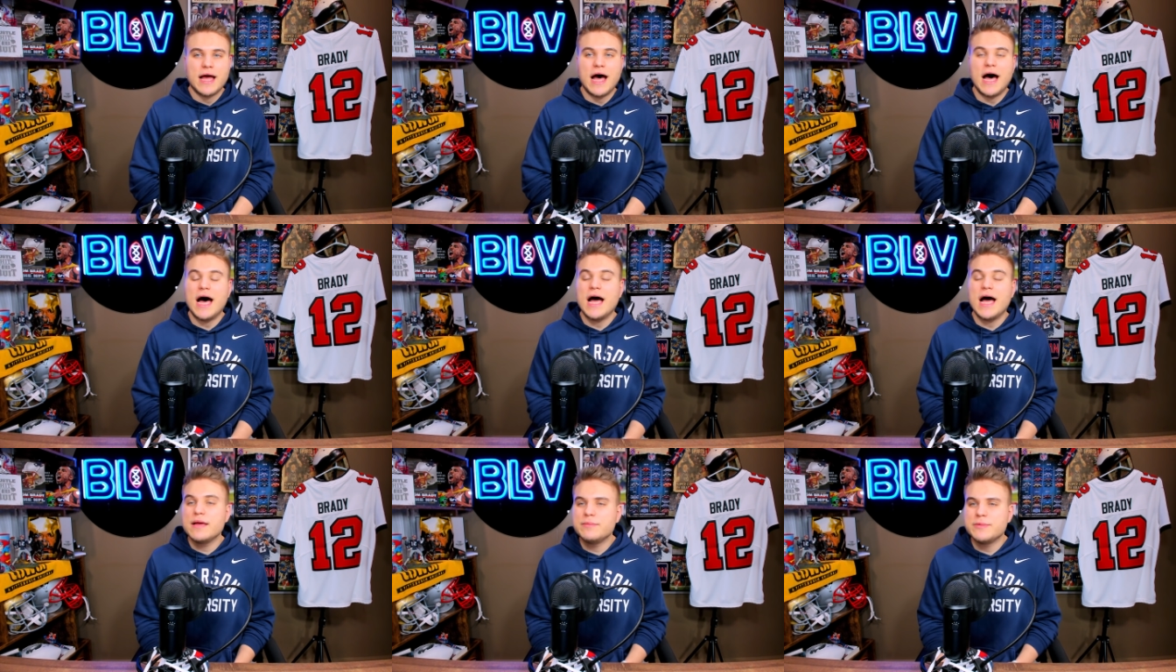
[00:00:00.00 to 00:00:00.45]

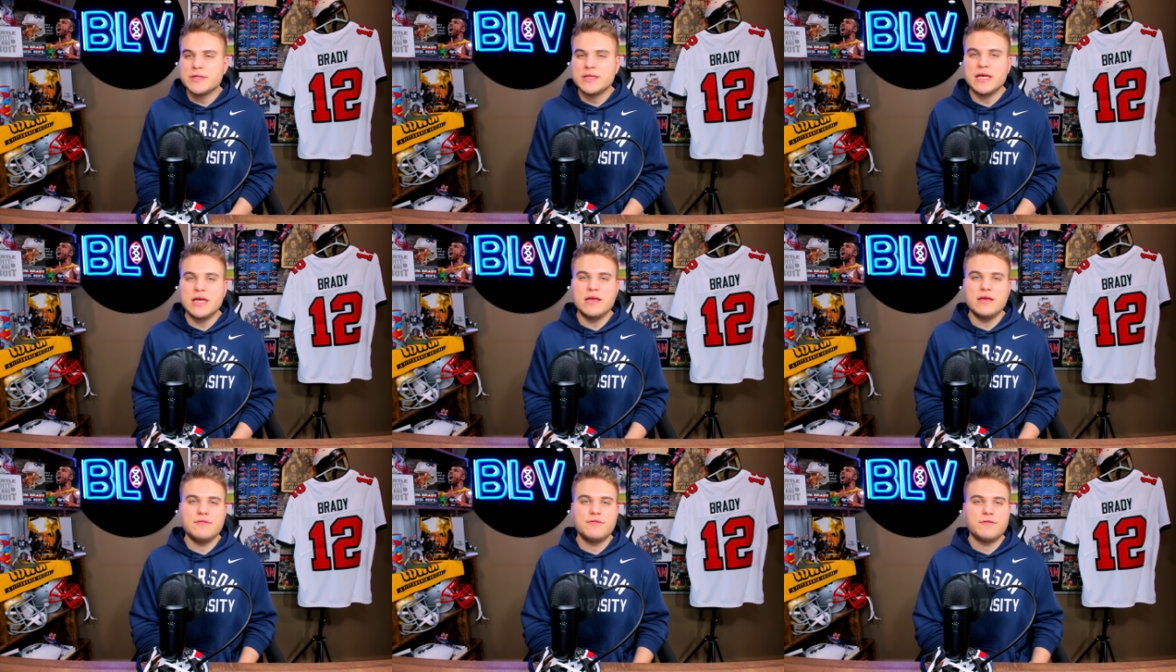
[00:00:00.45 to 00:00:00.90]
I
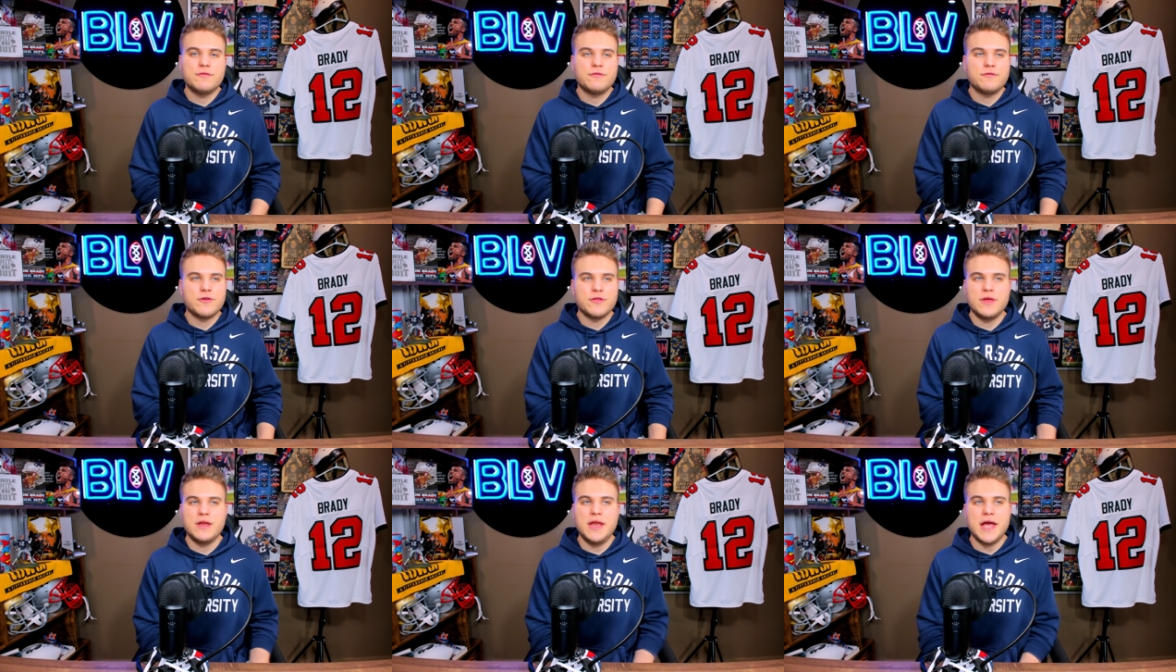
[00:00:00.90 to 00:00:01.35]
believe
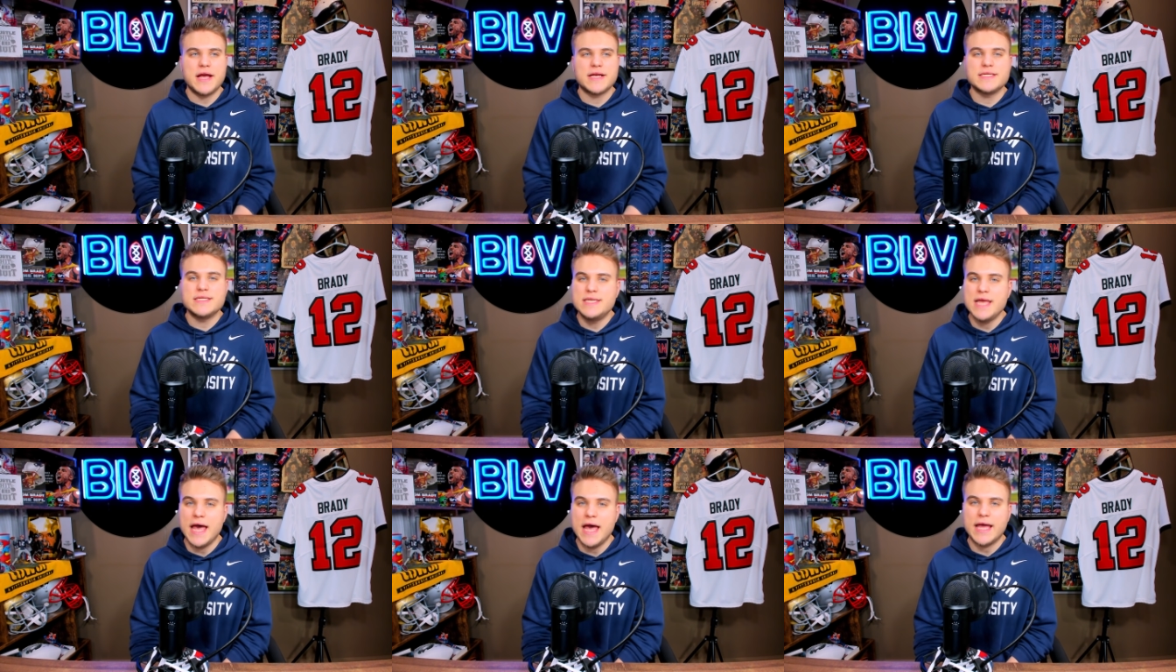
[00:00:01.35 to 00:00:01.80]
for the
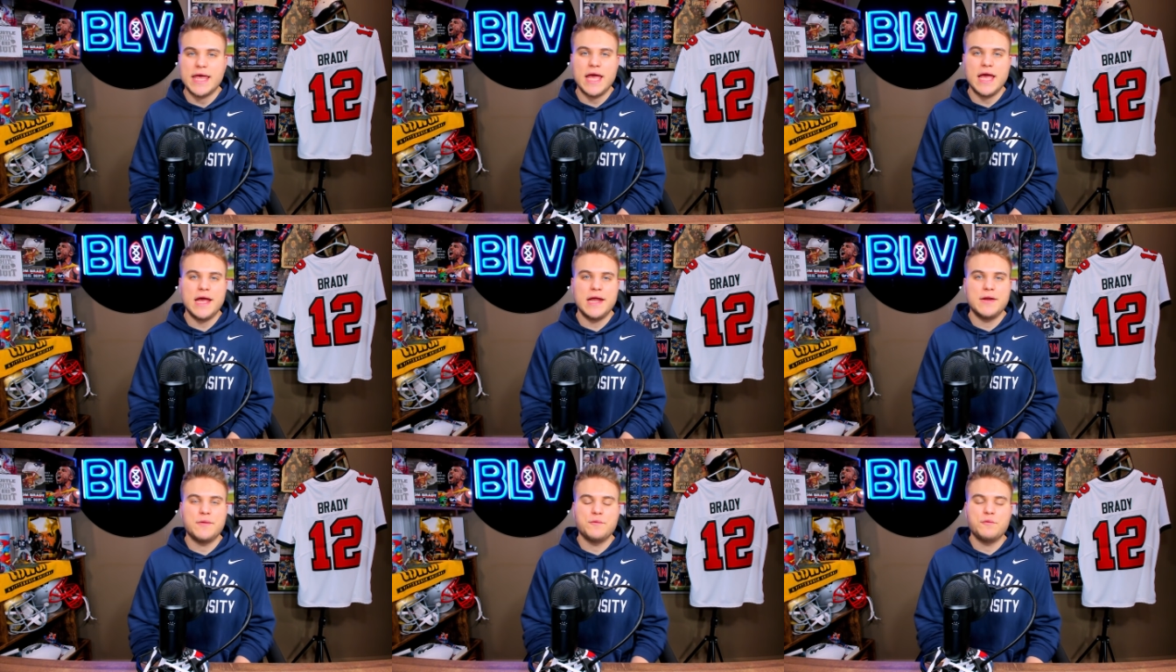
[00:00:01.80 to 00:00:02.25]
next
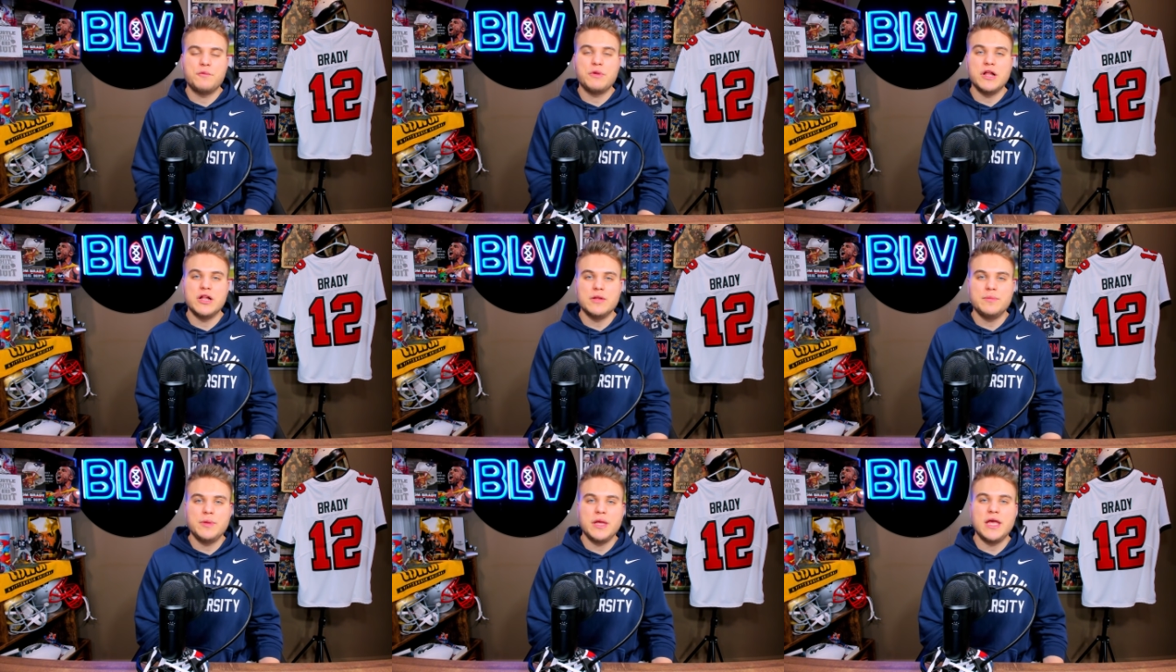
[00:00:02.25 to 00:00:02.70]
decade,
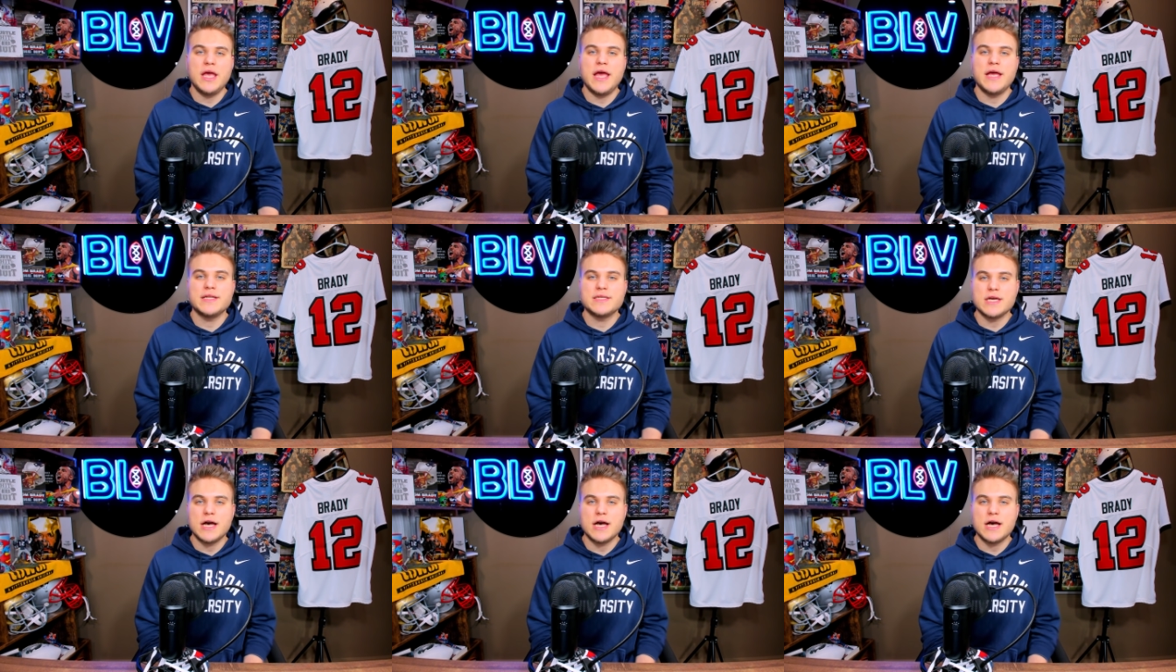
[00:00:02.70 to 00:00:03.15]
will be
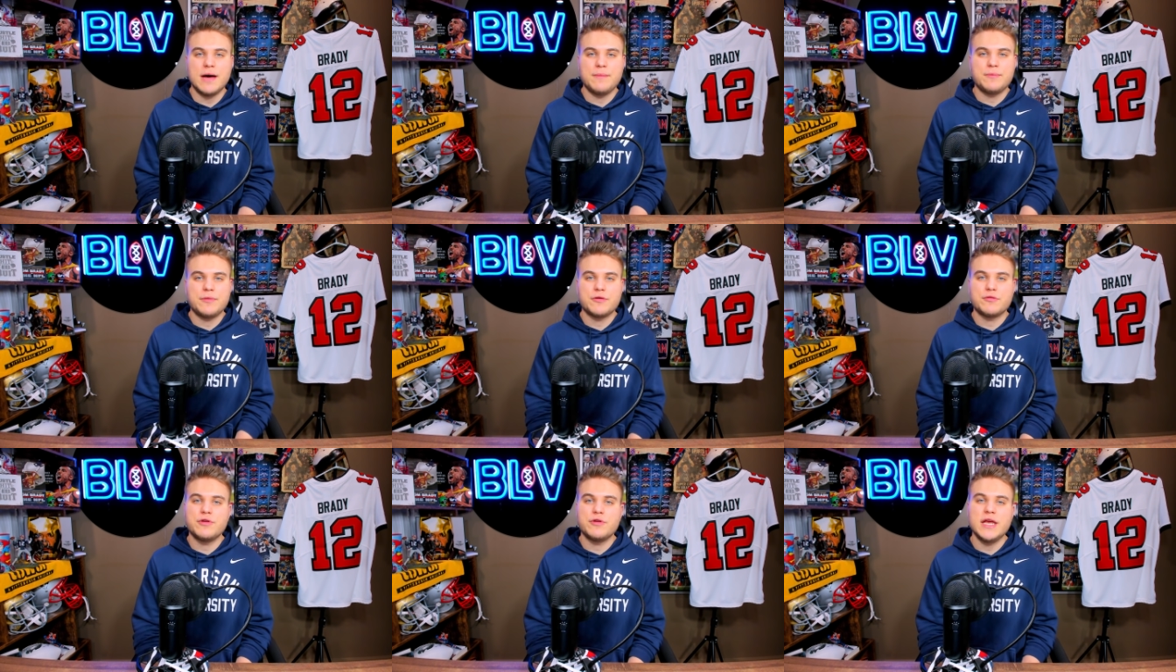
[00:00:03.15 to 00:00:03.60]
a
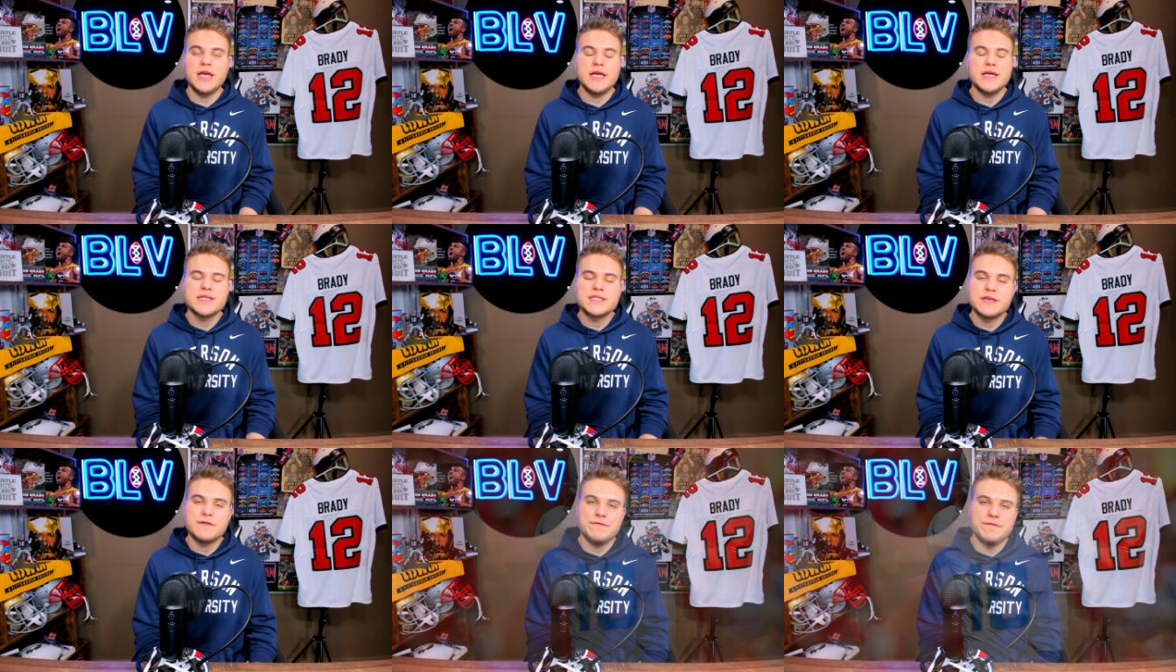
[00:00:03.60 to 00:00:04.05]
top
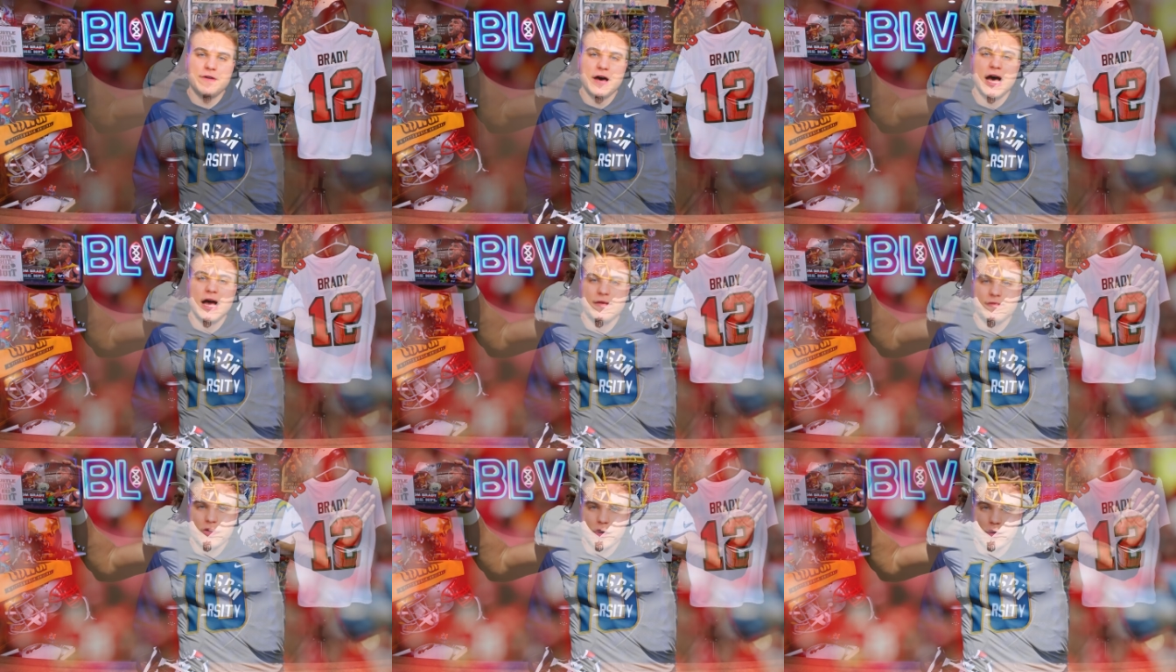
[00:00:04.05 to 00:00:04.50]
3 to 5